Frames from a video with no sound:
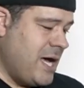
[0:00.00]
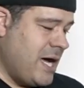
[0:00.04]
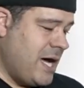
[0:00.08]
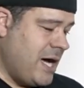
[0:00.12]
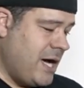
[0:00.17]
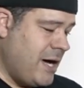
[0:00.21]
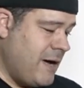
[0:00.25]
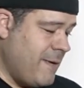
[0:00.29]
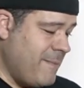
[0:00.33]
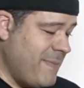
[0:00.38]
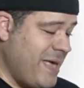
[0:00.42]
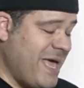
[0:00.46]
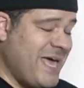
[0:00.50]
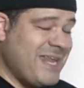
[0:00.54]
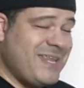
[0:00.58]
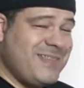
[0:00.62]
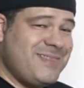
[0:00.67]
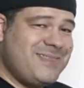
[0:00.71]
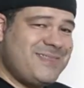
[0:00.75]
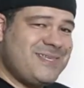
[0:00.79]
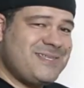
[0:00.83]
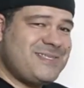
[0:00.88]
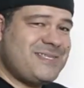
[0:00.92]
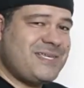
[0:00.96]
And
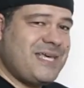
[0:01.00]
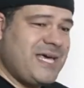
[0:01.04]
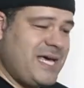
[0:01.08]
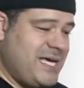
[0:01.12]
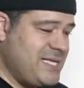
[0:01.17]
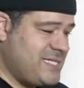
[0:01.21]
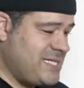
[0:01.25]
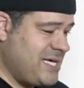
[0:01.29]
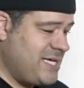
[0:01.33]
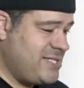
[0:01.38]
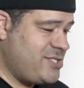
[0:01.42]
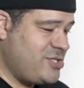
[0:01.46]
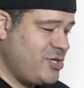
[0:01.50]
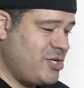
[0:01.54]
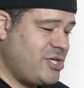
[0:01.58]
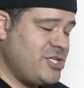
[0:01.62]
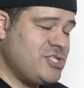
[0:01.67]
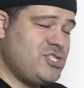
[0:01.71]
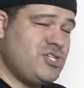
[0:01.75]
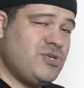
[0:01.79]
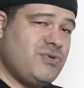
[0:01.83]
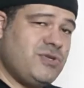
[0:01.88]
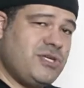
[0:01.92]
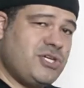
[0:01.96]
in this case, I took
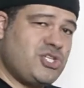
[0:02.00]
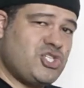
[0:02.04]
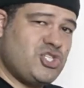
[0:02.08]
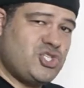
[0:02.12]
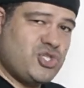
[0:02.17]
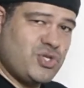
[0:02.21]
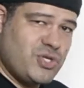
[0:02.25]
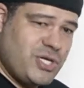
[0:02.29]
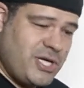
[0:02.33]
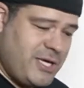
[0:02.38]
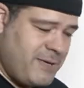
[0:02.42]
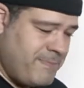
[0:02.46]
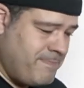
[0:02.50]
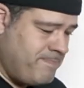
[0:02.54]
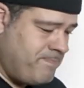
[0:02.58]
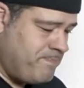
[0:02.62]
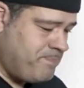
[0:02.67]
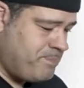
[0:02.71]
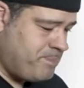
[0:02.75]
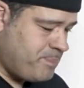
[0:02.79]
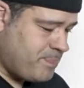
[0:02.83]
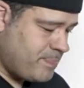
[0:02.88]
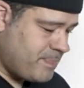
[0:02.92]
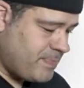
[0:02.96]
it to an extreme
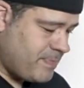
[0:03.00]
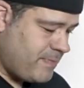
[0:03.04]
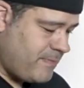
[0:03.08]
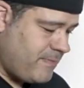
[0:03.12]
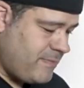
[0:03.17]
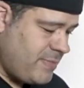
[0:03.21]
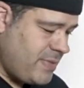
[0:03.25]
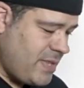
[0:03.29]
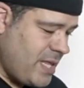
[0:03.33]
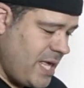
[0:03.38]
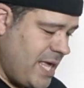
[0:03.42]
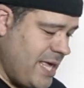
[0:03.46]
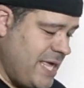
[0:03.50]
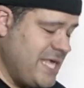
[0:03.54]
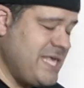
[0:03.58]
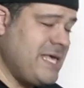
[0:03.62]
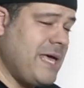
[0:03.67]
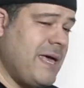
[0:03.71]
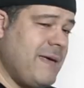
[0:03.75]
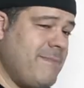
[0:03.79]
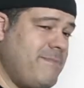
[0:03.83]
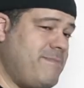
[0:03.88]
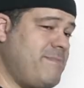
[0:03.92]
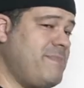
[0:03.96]

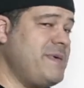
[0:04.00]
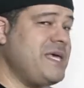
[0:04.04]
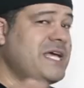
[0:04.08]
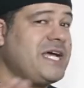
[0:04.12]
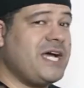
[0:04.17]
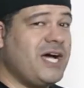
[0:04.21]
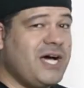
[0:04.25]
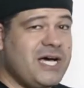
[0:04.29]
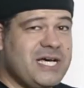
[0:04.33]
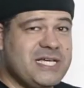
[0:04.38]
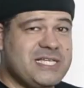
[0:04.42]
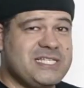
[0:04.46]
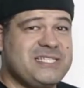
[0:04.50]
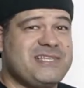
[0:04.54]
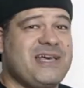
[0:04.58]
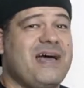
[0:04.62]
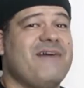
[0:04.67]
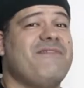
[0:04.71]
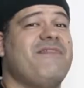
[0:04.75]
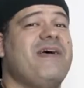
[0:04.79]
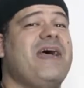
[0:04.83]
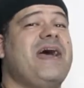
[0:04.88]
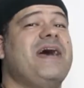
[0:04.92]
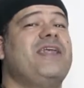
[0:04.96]
because
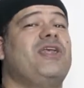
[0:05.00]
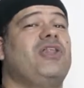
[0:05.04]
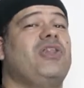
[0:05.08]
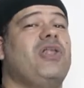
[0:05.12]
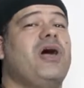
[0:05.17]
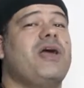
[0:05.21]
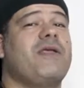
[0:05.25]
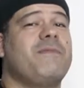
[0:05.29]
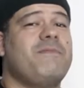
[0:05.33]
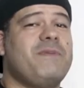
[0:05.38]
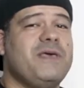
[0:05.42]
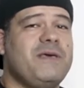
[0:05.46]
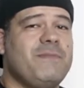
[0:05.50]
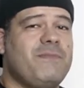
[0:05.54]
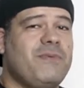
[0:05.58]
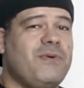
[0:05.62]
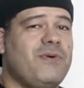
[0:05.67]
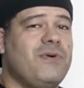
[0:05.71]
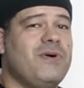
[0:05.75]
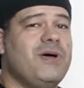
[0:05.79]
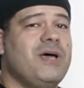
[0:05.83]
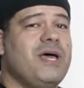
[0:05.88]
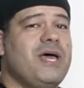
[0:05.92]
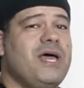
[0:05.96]
I've had a lot of
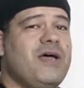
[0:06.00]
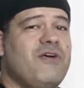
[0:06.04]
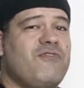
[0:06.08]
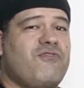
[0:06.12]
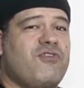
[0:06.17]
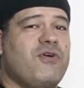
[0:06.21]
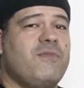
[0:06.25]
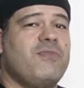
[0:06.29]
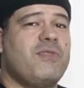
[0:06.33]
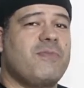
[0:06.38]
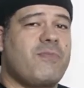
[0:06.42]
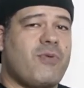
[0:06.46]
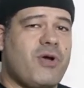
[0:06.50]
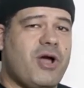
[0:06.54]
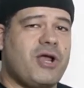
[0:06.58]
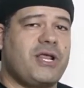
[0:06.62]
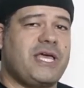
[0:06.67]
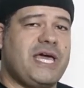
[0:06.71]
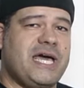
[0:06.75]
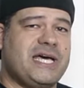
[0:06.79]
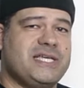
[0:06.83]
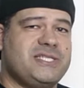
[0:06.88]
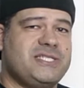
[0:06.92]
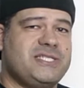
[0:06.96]
people from the
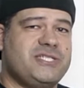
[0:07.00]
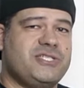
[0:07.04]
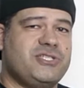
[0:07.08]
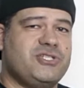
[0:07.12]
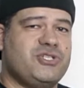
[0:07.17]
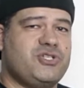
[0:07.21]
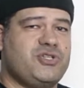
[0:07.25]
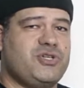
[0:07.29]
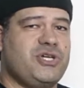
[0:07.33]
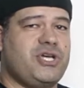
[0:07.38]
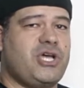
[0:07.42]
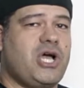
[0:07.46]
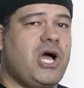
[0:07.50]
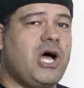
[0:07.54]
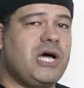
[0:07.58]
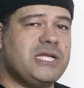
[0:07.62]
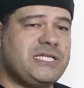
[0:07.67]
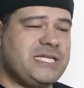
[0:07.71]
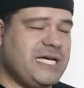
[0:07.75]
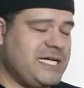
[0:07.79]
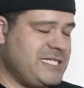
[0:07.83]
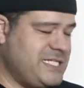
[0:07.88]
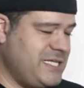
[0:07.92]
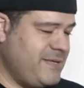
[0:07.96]
broadcast industry
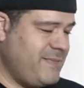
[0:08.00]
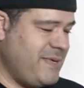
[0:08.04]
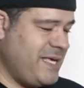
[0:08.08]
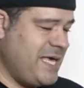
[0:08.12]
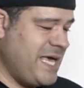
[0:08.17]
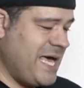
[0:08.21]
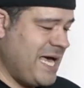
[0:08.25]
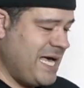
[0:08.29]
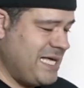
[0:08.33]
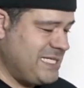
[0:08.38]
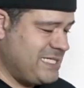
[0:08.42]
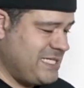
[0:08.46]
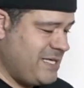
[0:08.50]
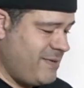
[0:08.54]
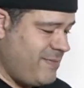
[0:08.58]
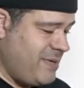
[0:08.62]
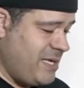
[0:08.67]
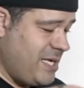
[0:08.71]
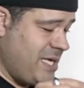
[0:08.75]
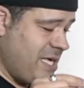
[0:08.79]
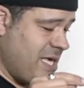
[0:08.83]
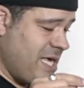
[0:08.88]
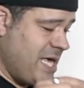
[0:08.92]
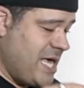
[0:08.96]
contacting me, asking
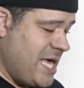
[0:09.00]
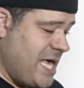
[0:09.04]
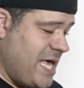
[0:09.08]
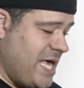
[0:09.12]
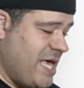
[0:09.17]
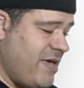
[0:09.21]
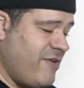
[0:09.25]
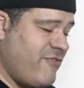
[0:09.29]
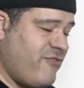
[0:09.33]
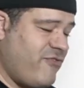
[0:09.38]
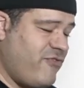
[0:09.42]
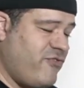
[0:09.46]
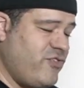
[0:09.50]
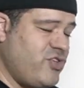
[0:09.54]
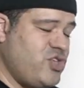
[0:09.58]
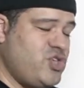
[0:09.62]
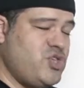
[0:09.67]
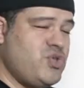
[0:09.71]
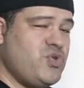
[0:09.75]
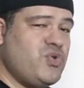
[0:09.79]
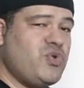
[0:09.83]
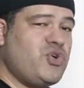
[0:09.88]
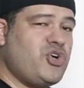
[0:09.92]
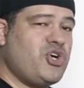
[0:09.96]
me if
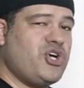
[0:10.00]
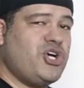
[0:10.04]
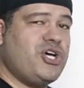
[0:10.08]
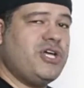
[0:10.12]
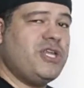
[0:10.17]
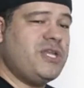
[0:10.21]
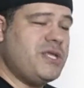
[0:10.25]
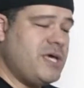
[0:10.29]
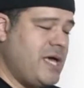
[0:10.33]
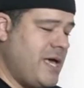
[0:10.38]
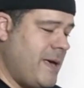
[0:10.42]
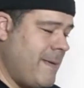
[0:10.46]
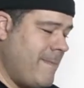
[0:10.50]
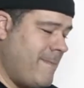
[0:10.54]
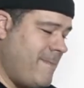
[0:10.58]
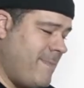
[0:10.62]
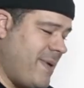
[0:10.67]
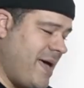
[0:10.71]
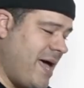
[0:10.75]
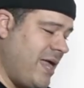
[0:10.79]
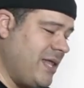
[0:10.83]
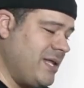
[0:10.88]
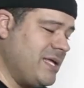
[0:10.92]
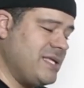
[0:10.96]
you could
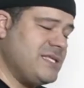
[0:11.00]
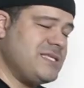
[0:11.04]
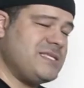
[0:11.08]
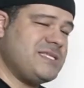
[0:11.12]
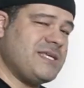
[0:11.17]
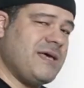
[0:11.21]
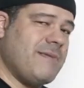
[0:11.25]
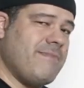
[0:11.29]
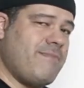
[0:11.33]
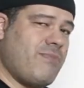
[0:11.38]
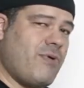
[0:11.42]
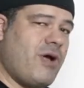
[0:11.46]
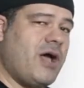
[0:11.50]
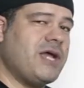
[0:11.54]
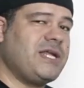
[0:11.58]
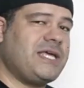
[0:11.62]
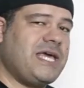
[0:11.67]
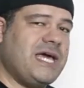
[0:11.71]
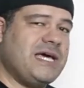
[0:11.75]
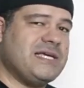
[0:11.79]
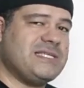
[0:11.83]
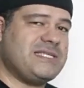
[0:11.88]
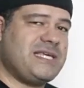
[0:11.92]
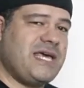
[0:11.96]
balance a
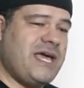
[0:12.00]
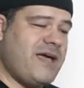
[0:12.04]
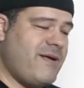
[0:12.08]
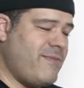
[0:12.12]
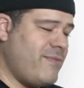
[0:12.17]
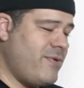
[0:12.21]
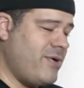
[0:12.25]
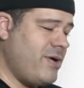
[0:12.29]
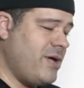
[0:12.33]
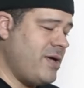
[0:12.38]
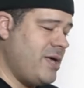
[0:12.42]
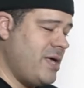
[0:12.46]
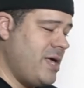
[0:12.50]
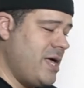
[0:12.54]
broadcast camera